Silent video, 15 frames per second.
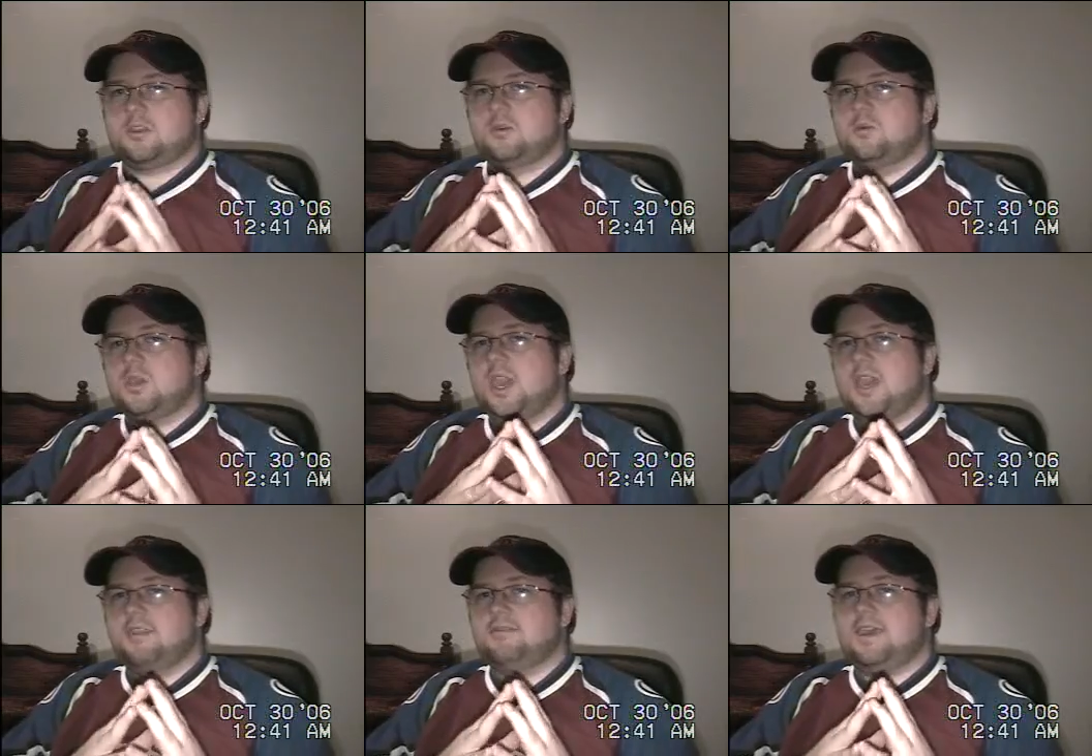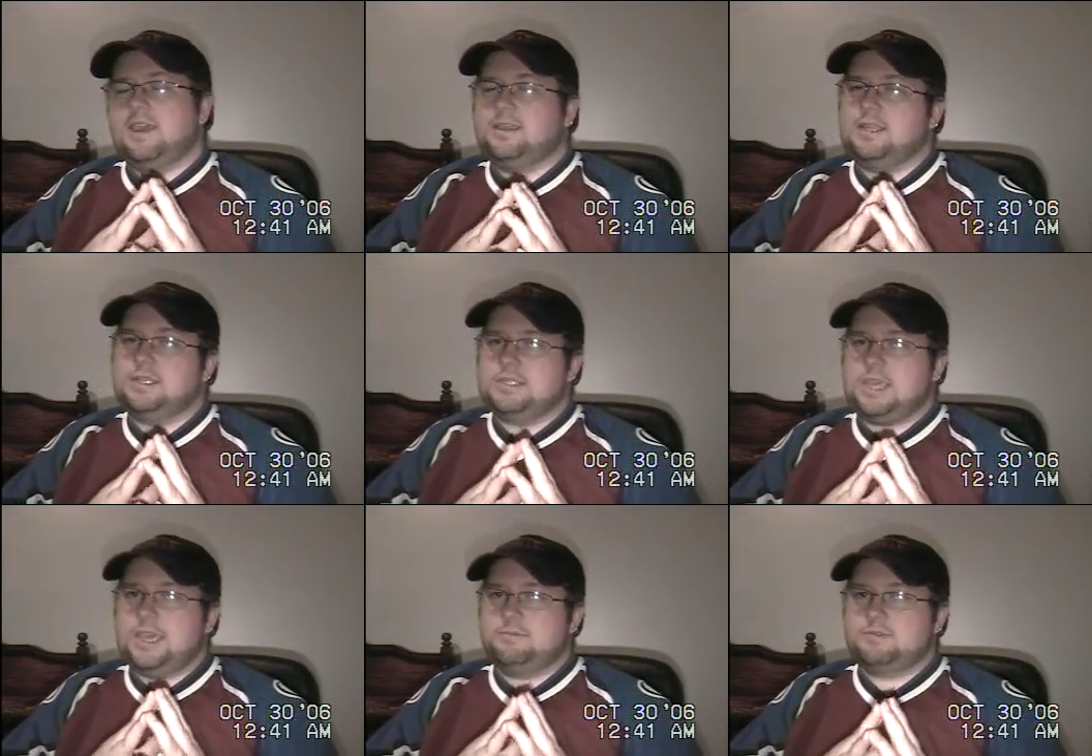can't take these
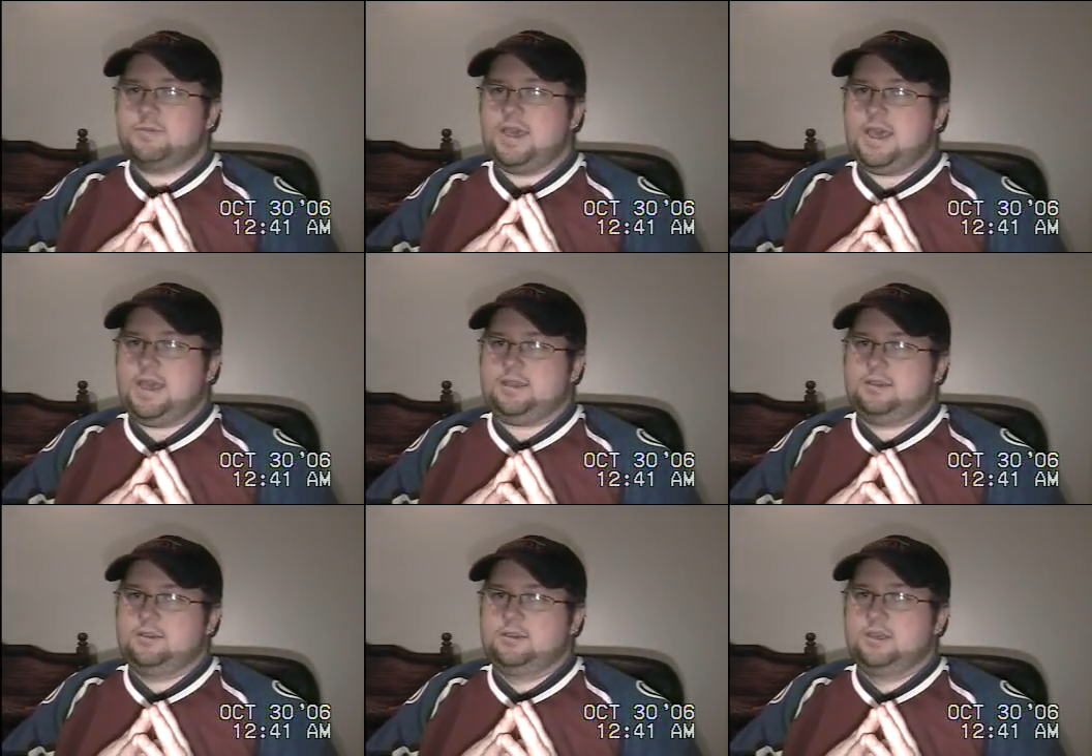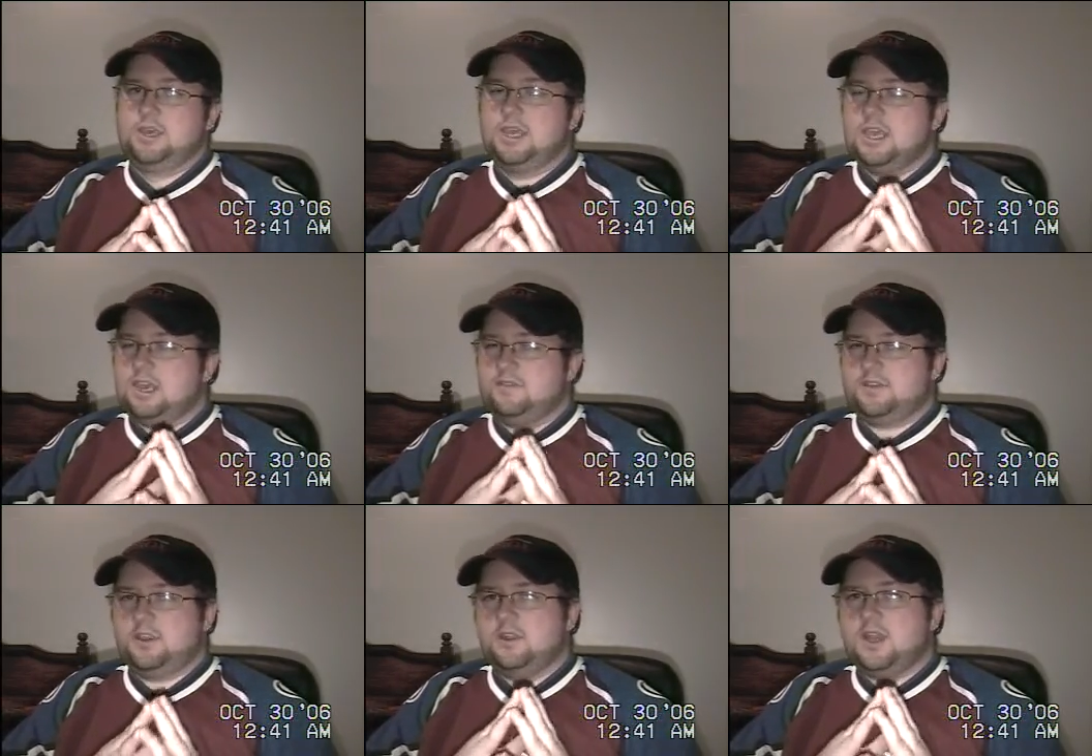games back. If
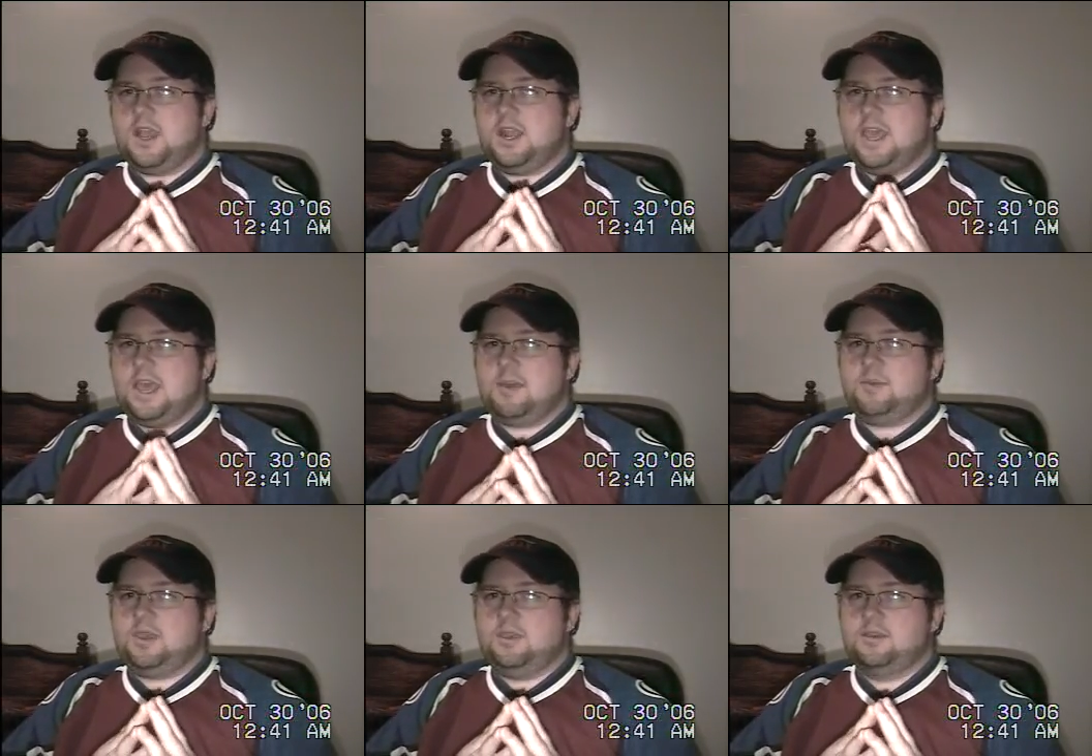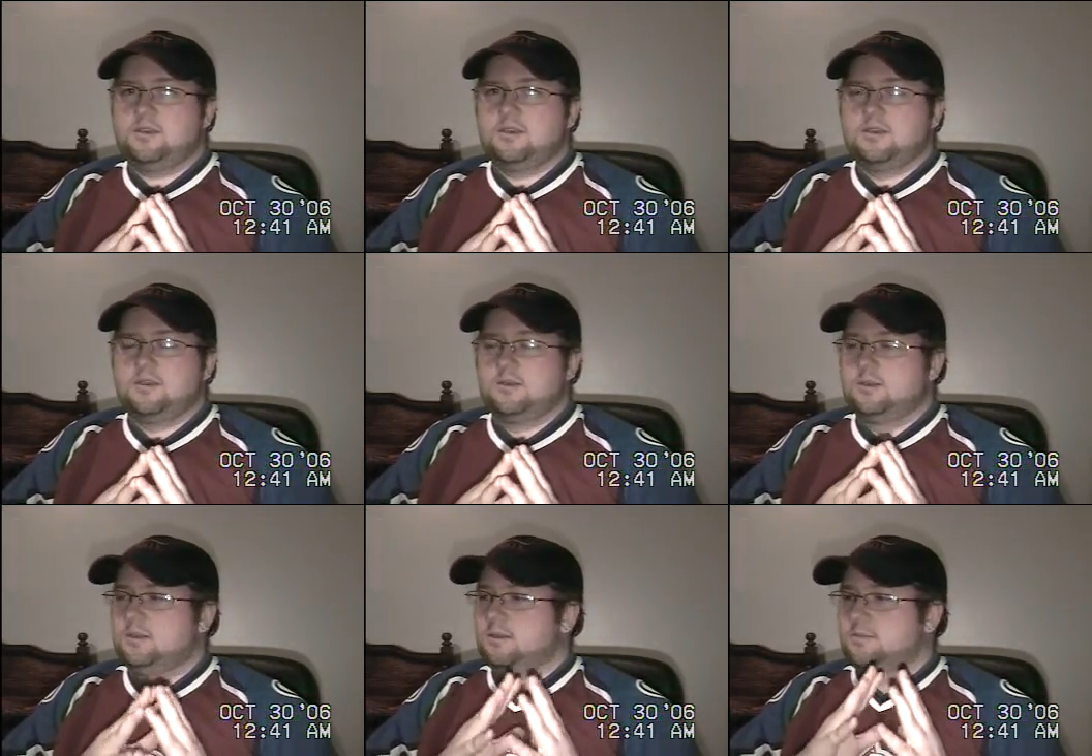you're not happy,
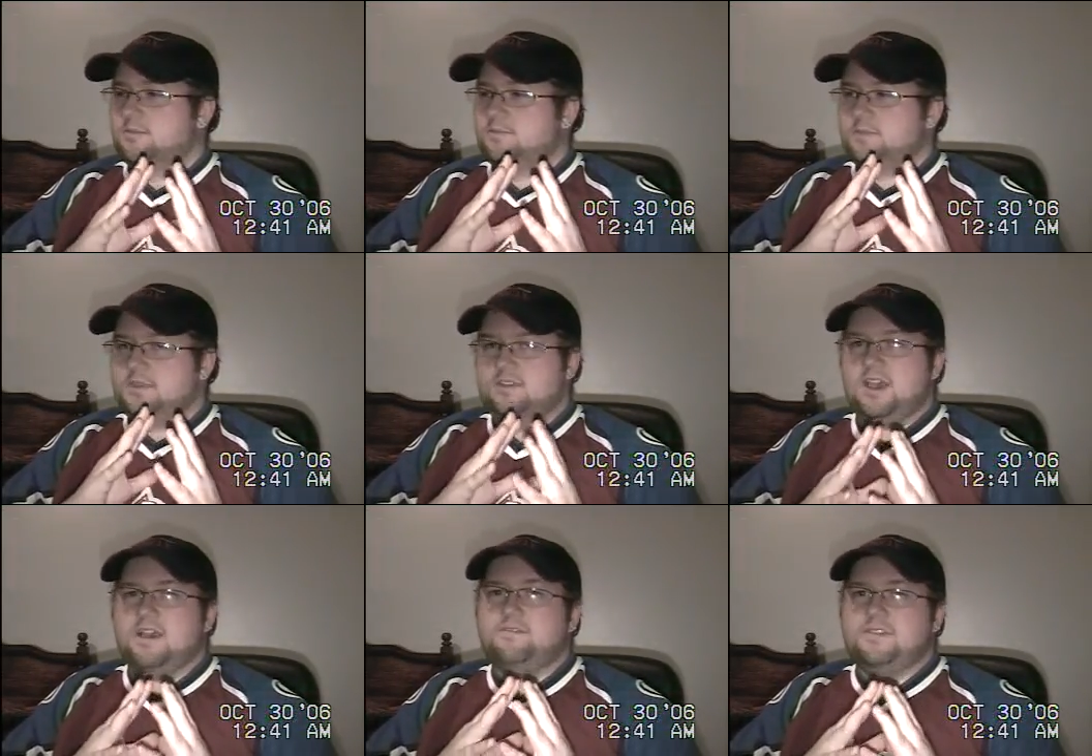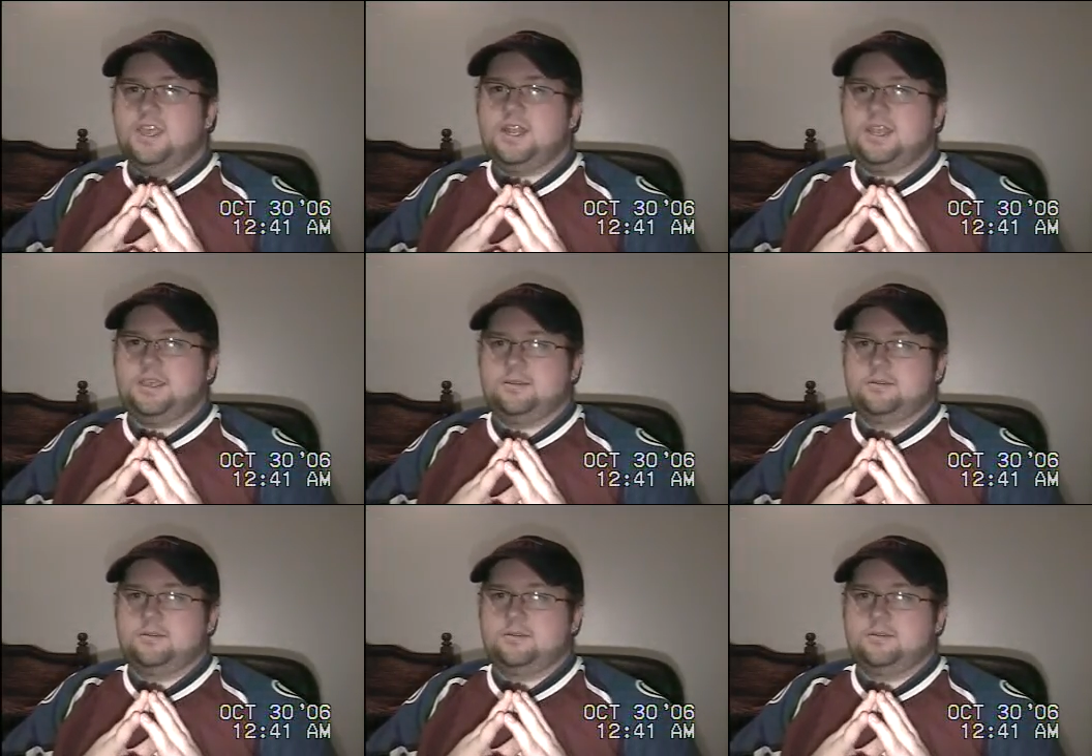tough titty.